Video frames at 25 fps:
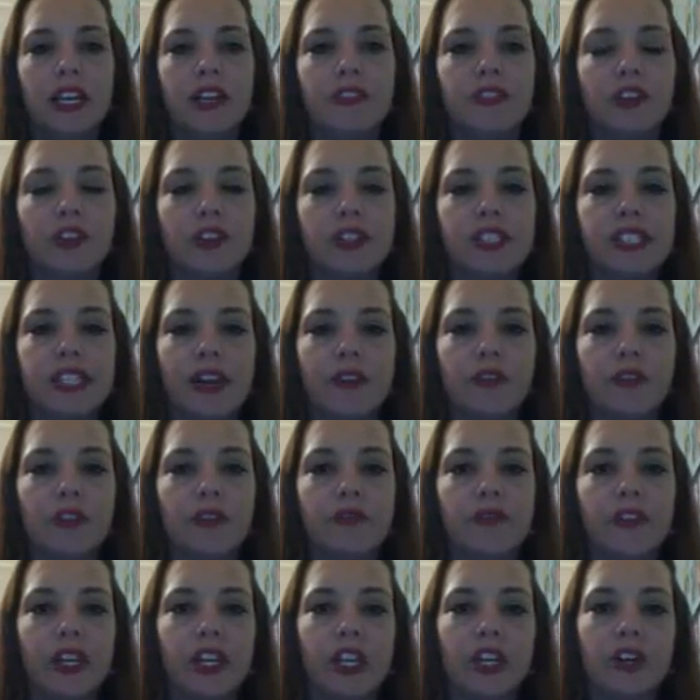there are several
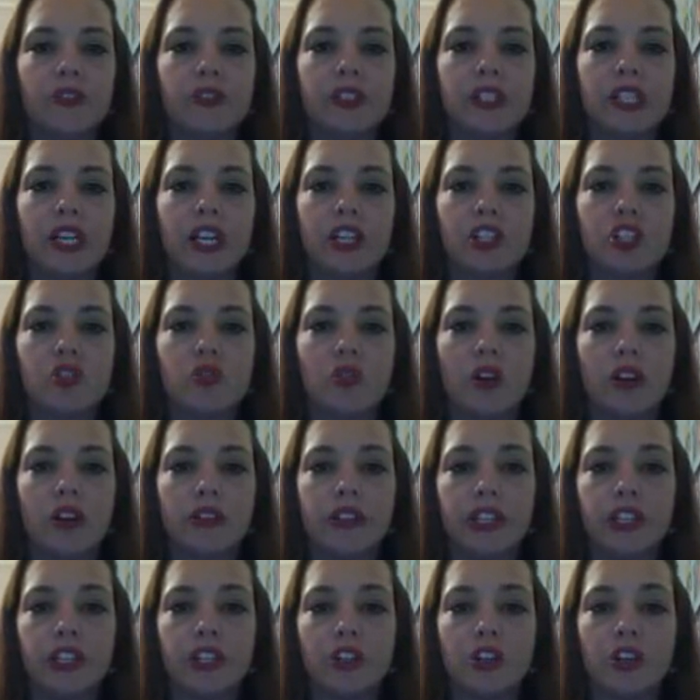videos that I
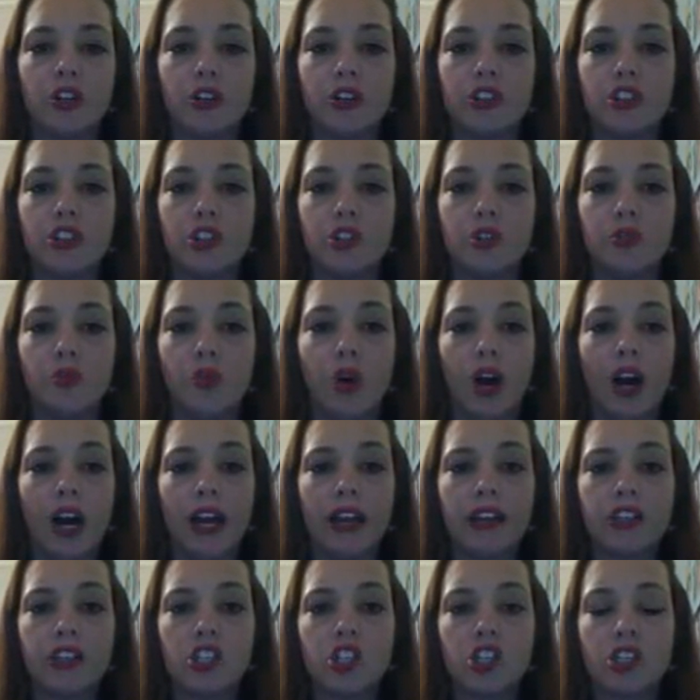strongly encourage you
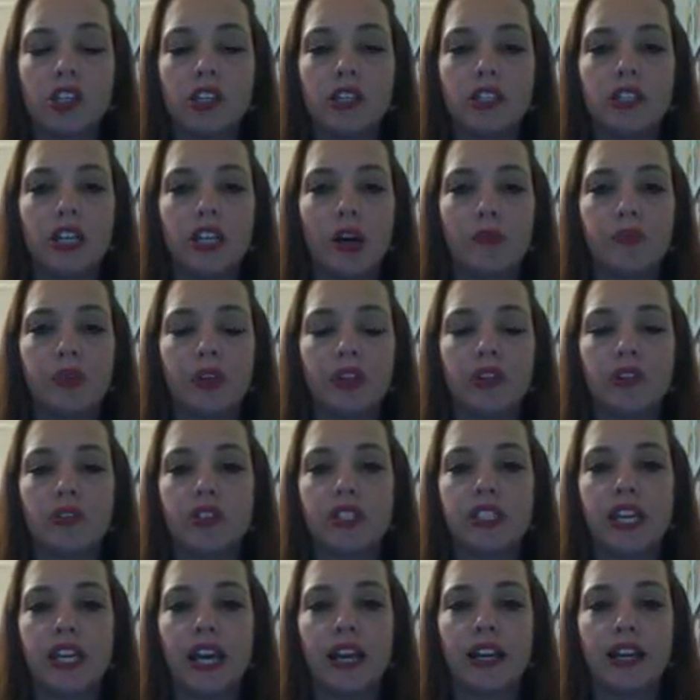watch to help you
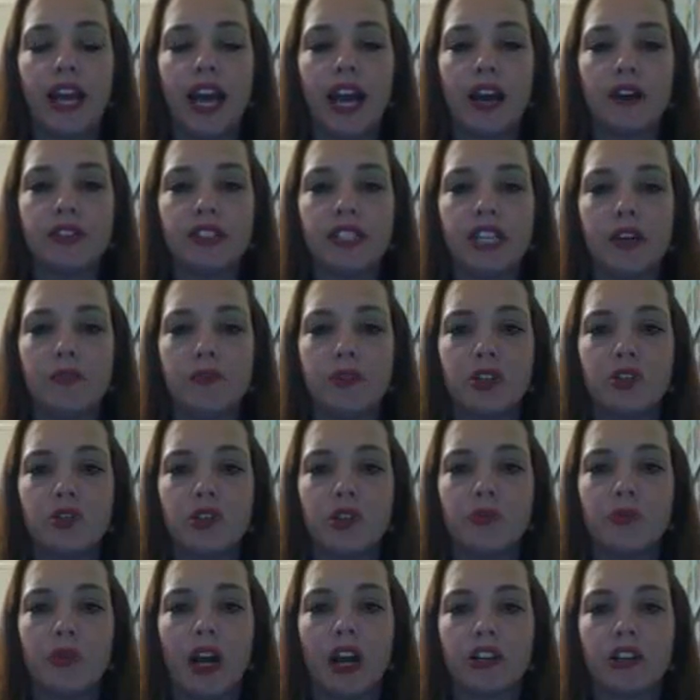understand how
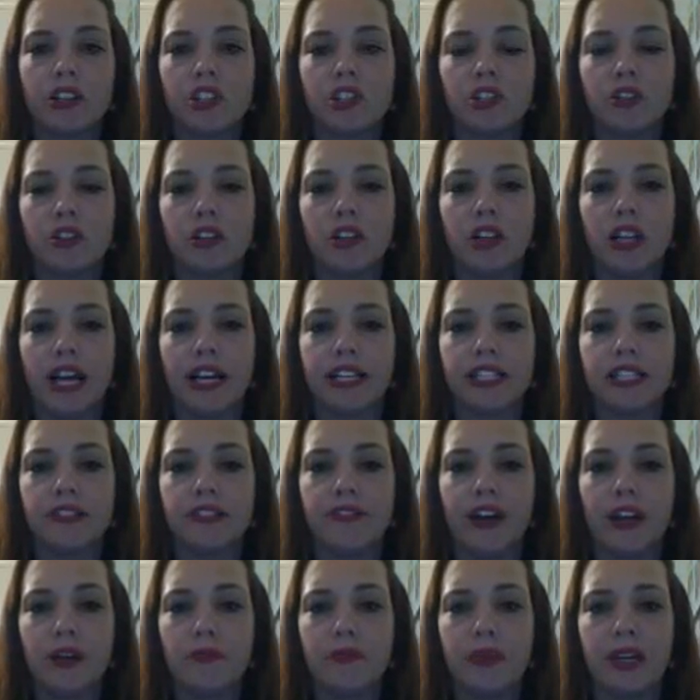sedimentary rocks are
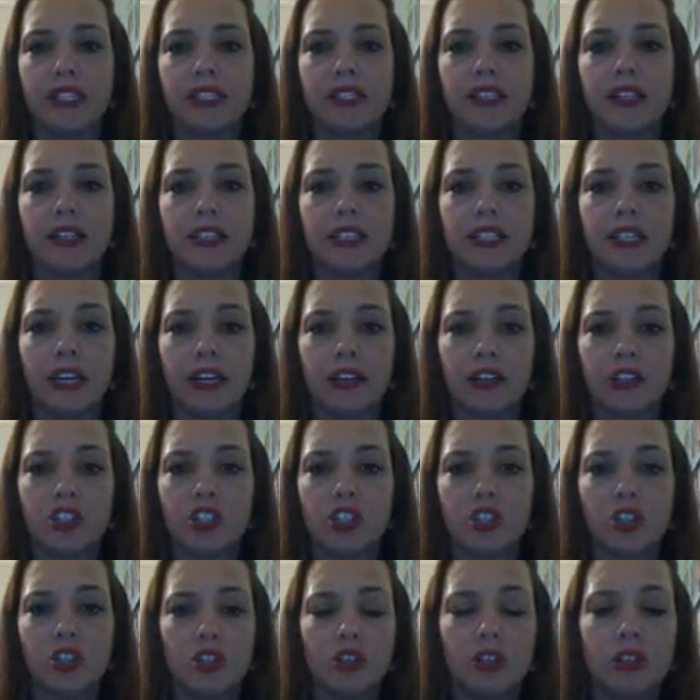classified based on
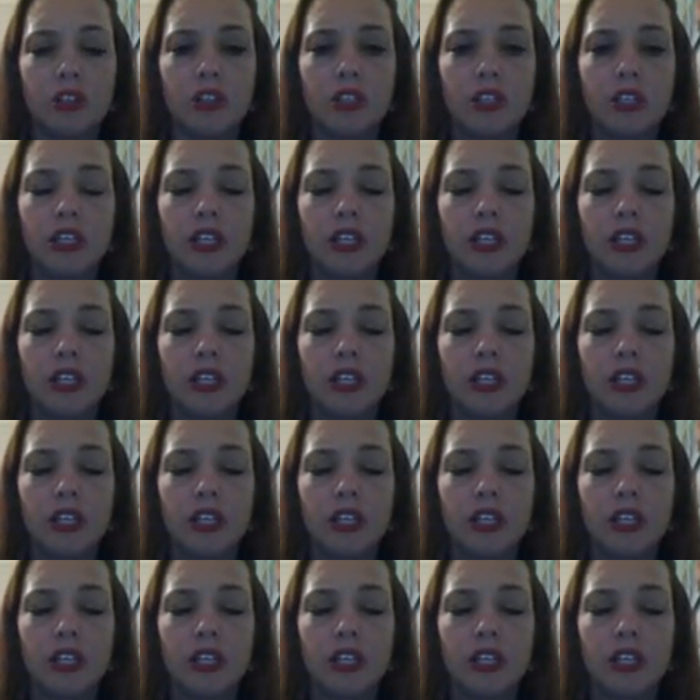texture.